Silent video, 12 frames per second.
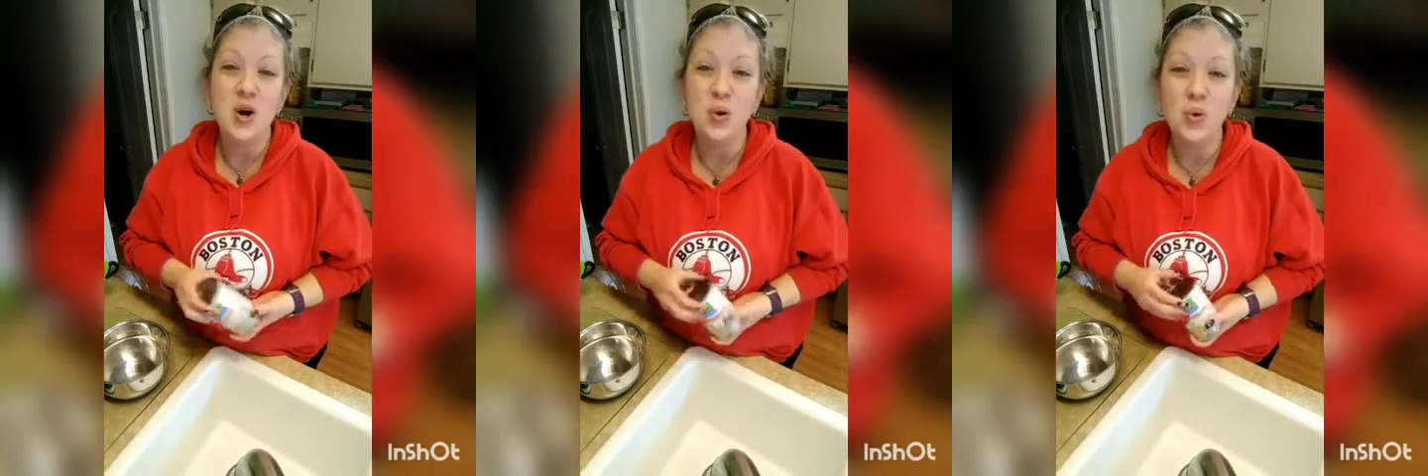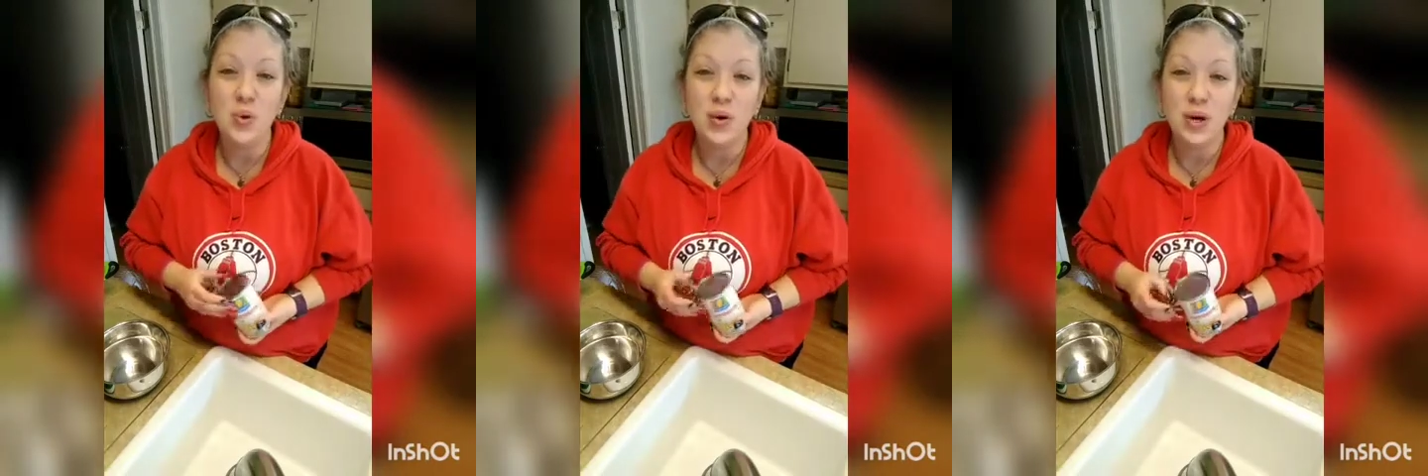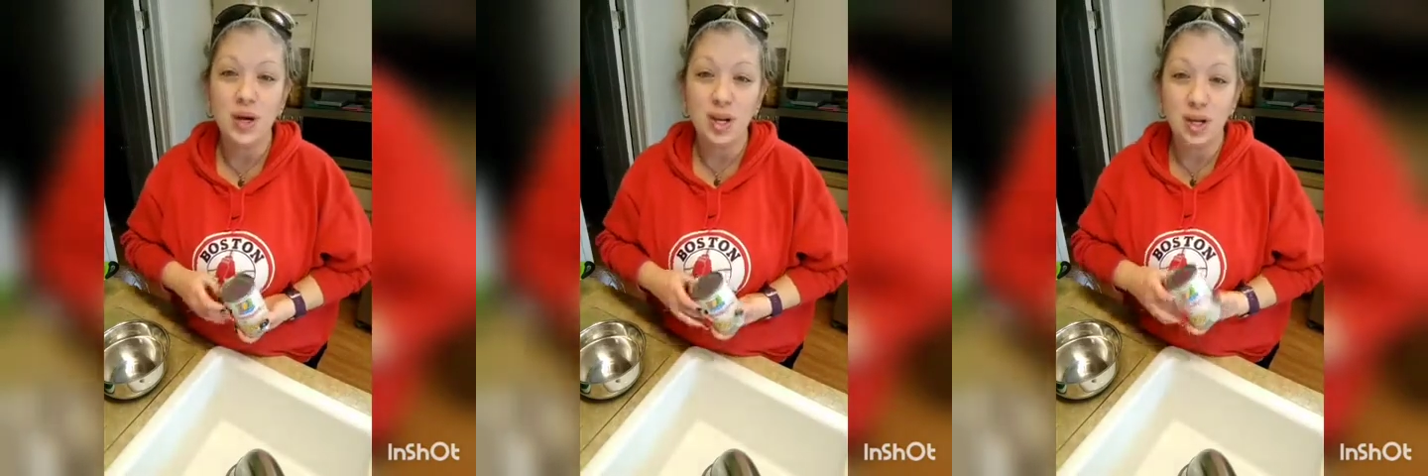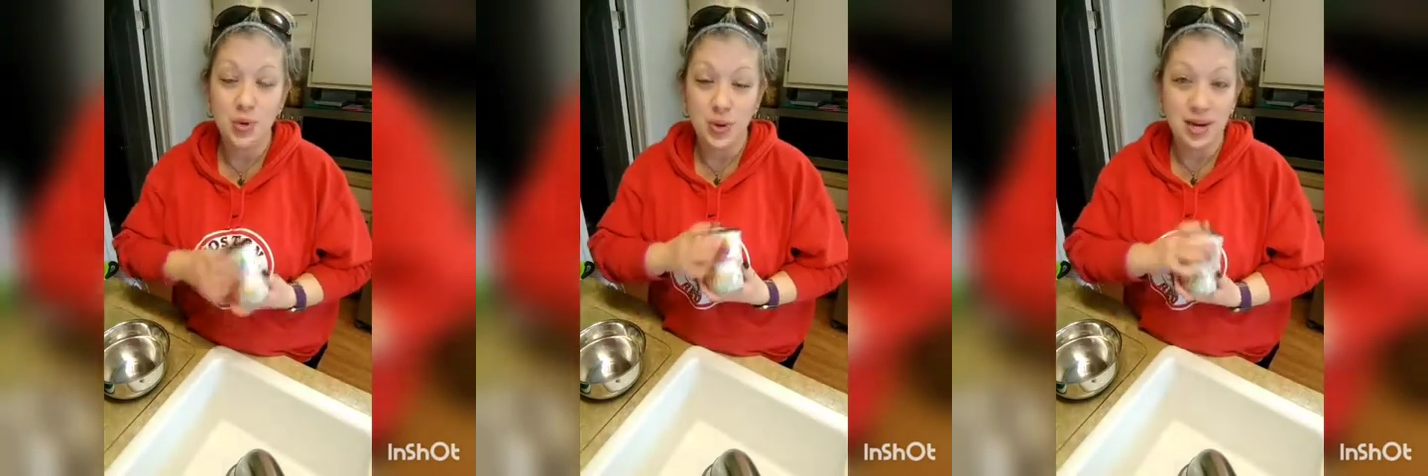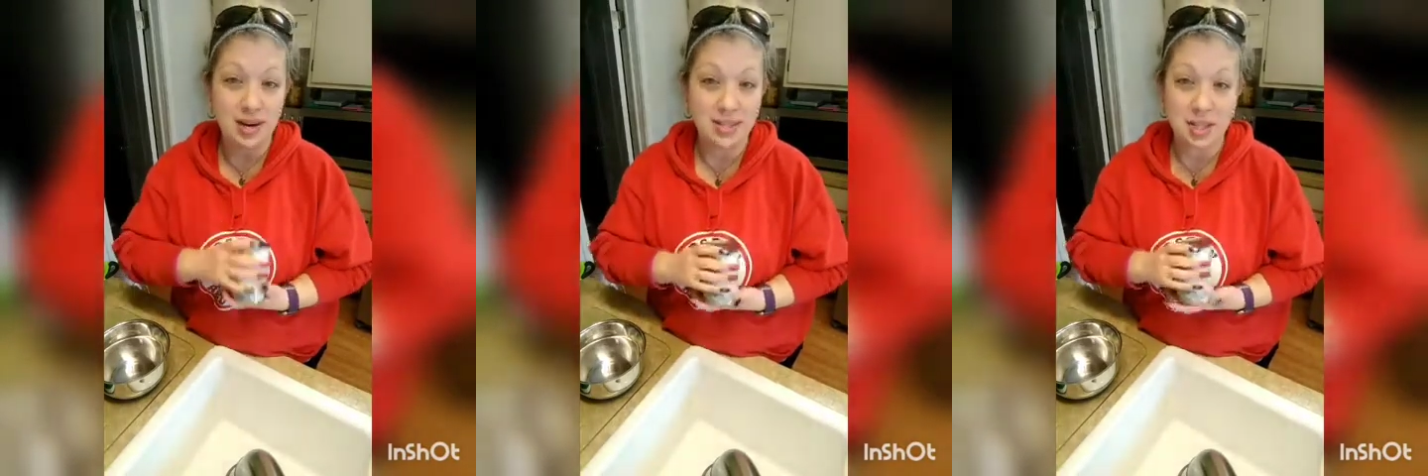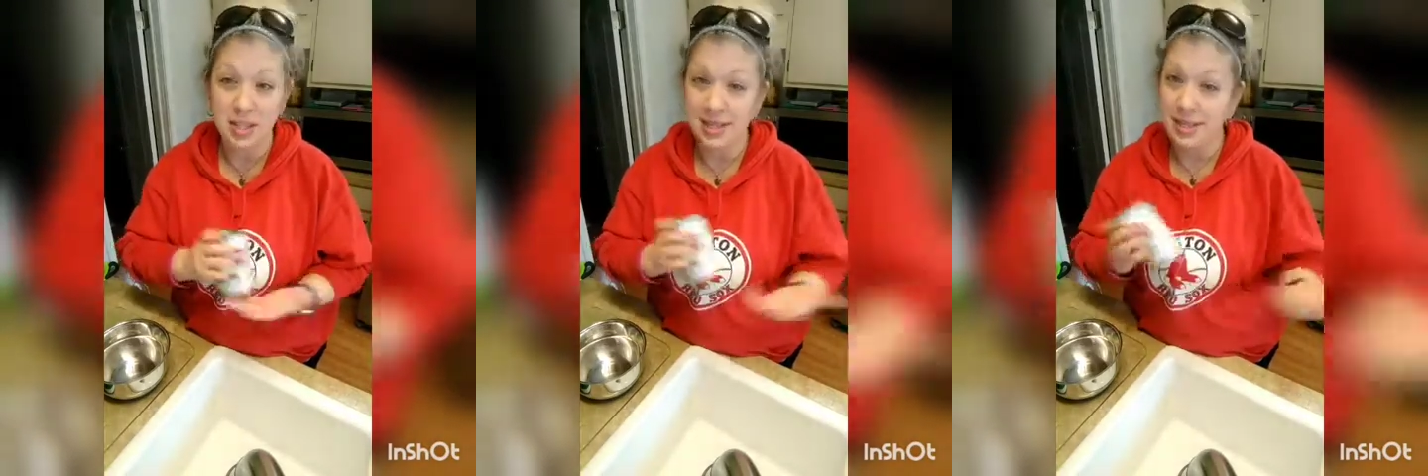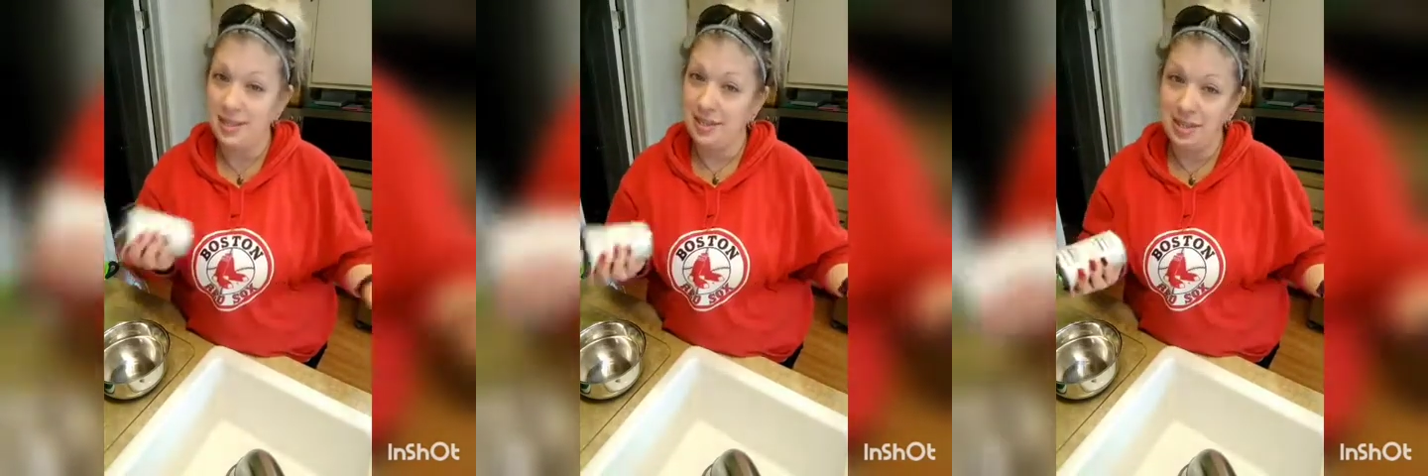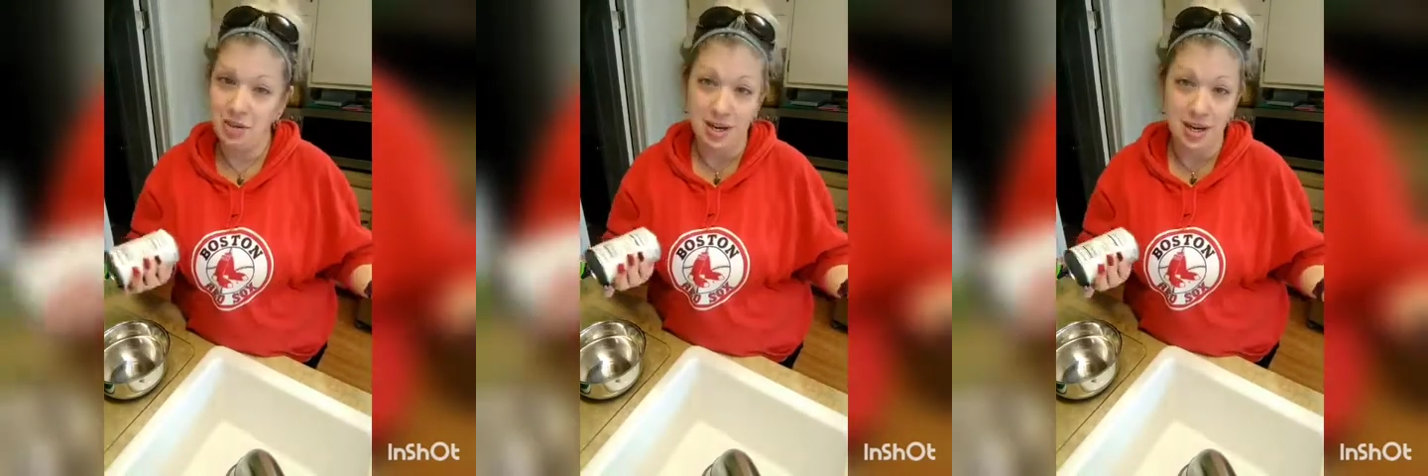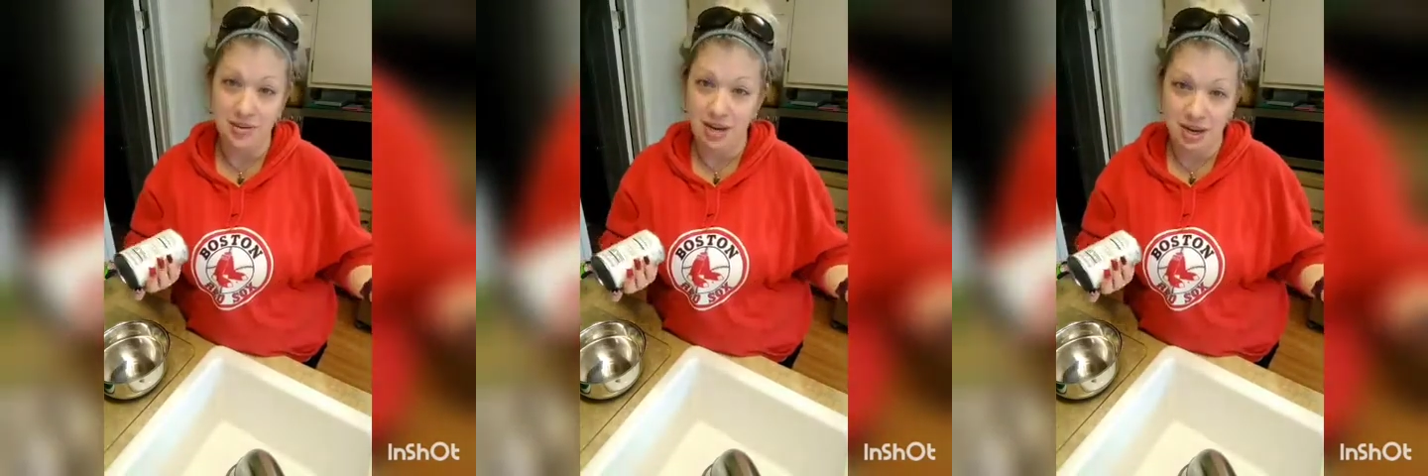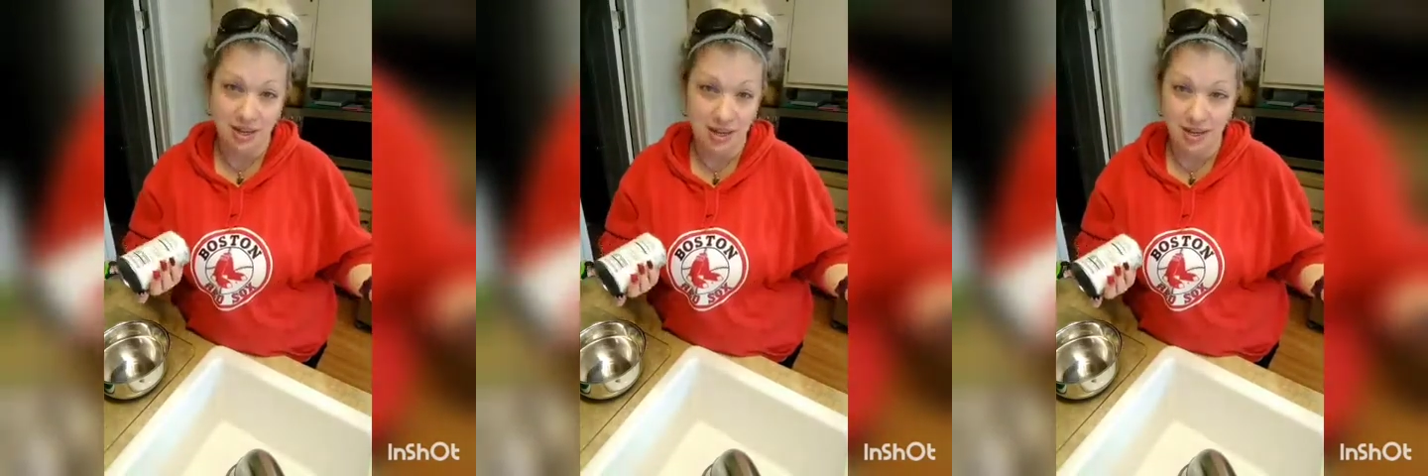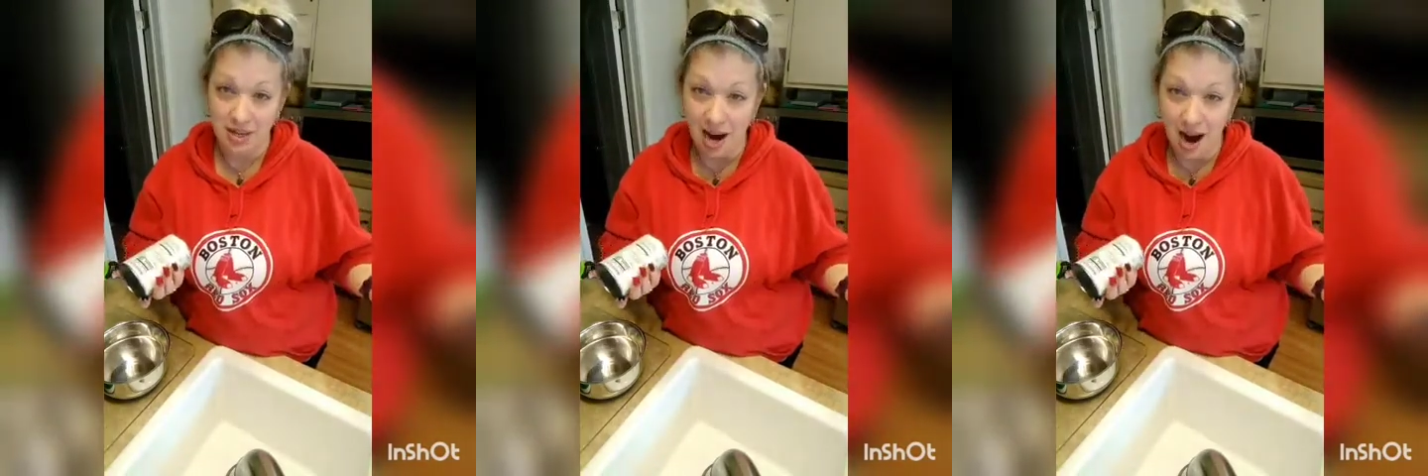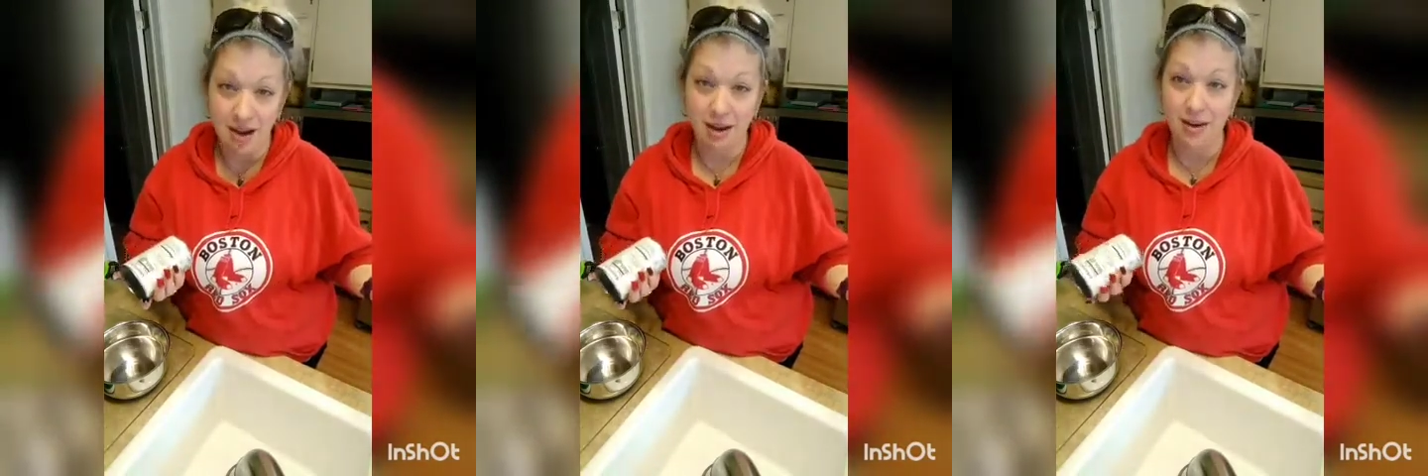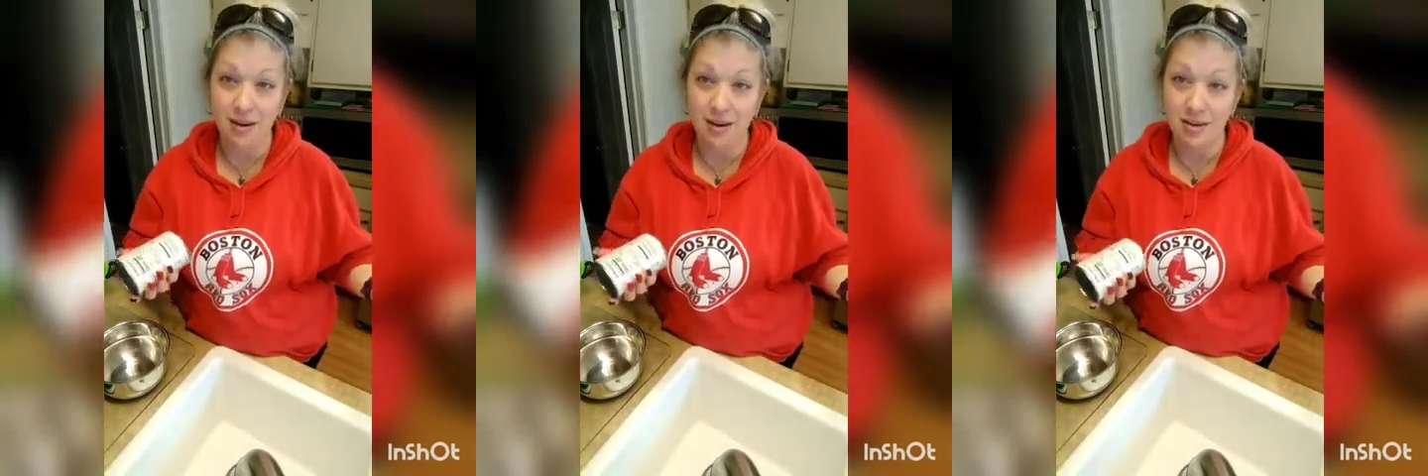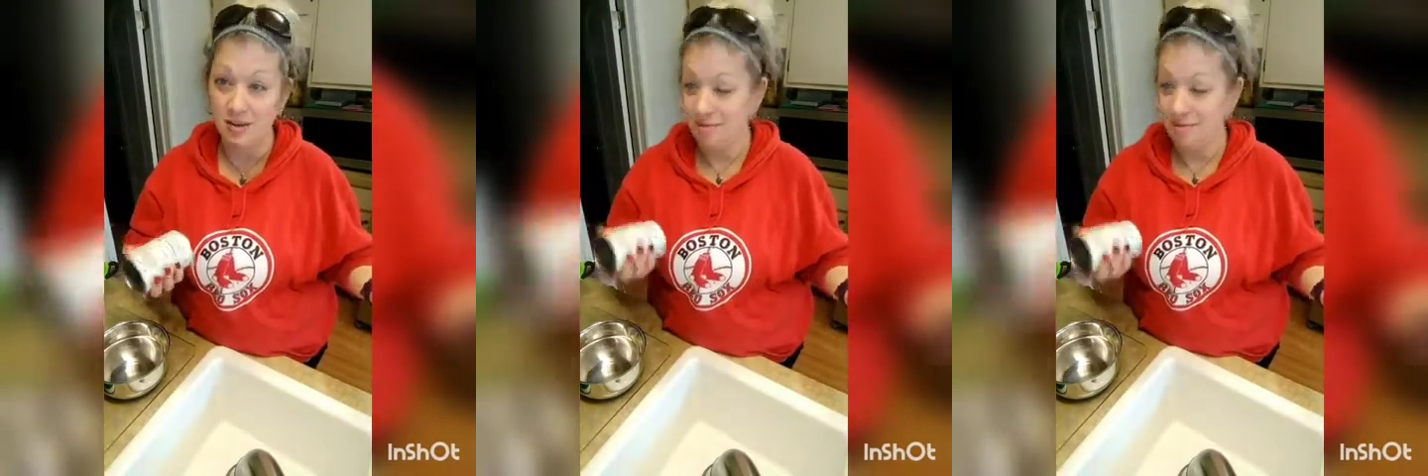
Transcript: or you can even eat the entire